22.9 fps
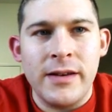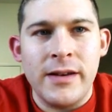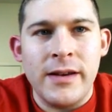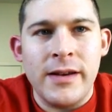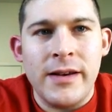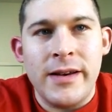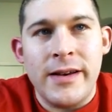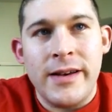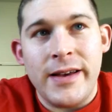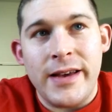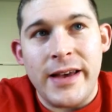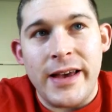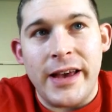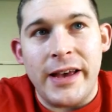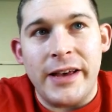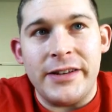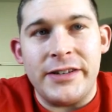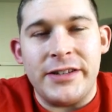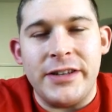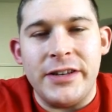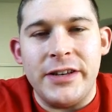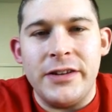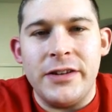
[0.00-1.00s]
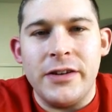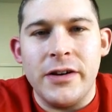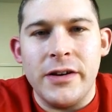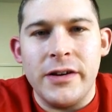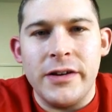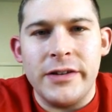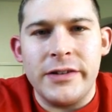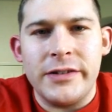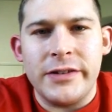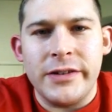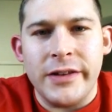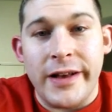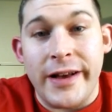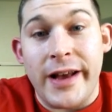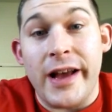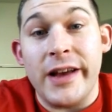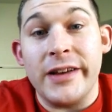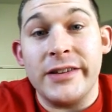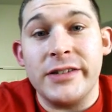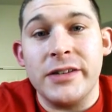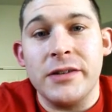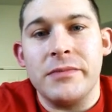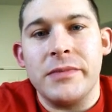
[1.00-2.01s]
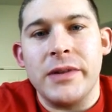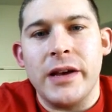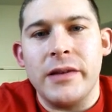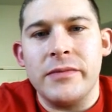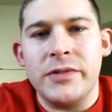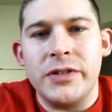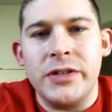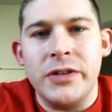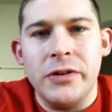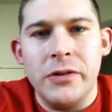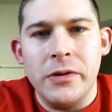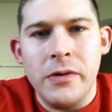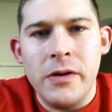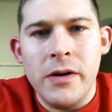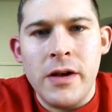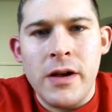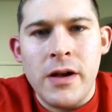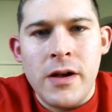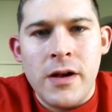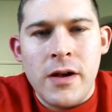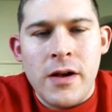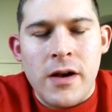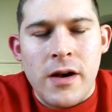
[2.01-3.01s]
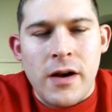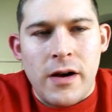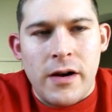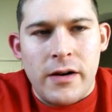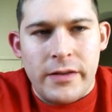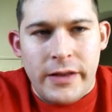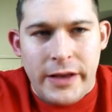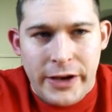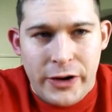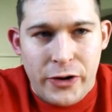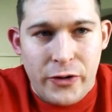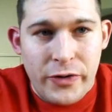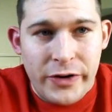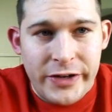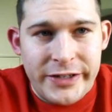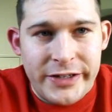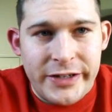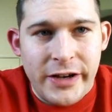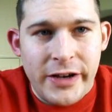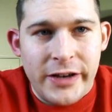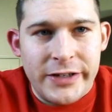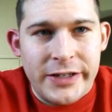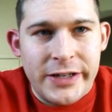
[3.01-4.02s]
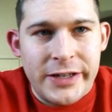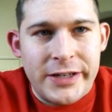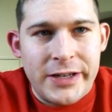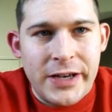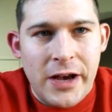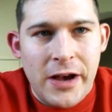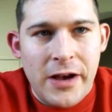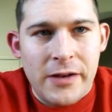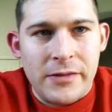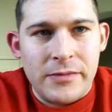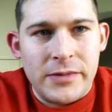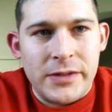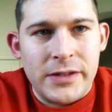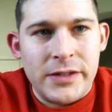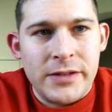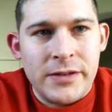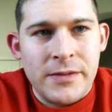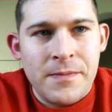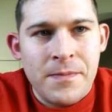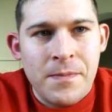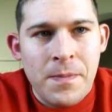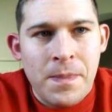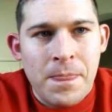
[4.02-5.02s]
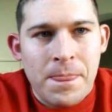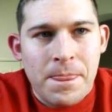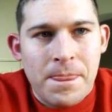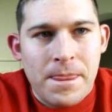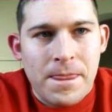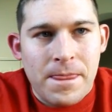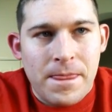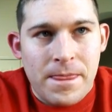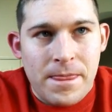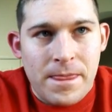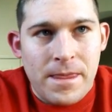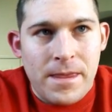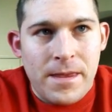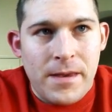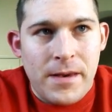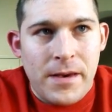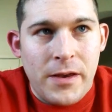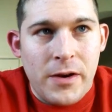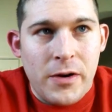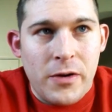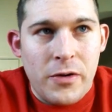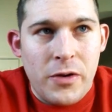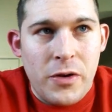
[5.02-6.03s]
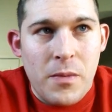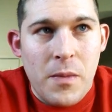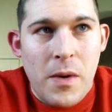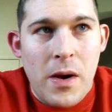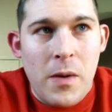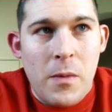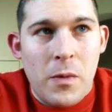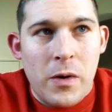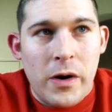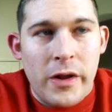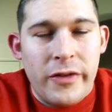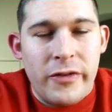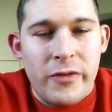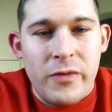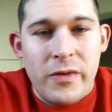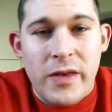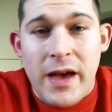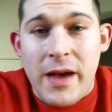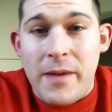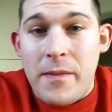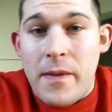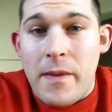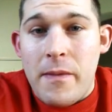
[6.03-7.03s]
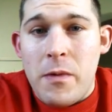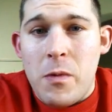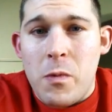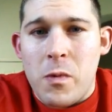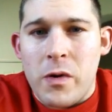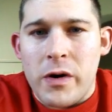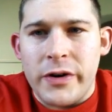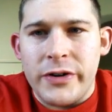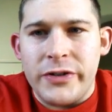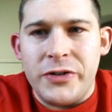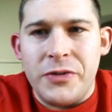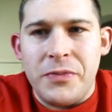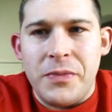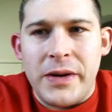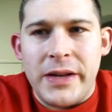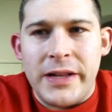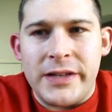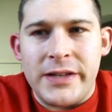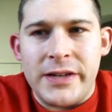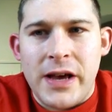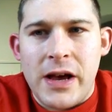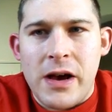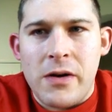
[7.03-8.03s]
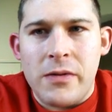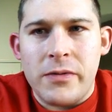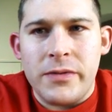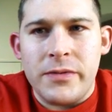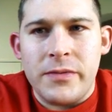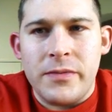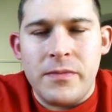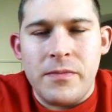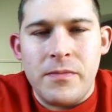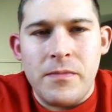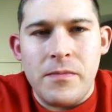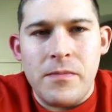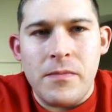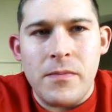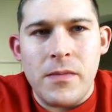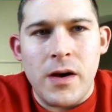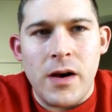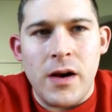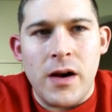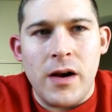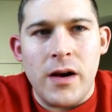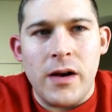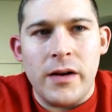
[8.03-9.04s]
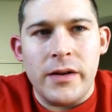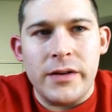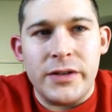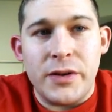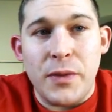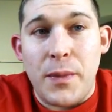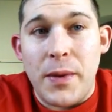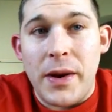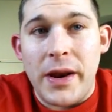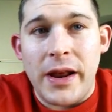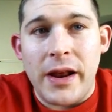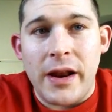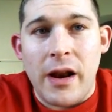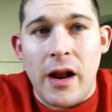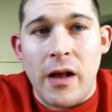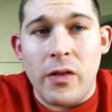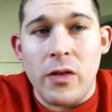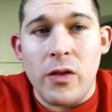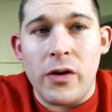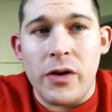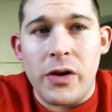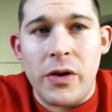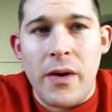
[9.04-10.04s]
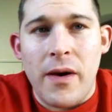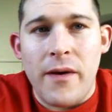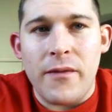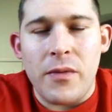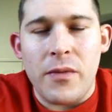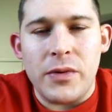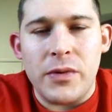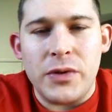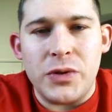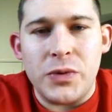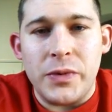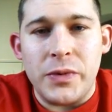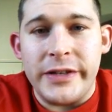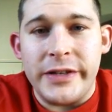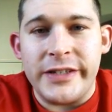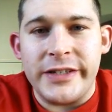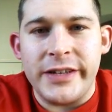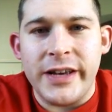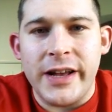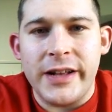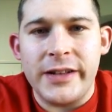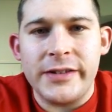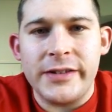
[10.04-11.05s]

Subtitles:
AC does, like I sometimes do, like Chris does at times, you know, you might want to do that maybe 1 or 2 minutes out, depending on how long you have in between sets.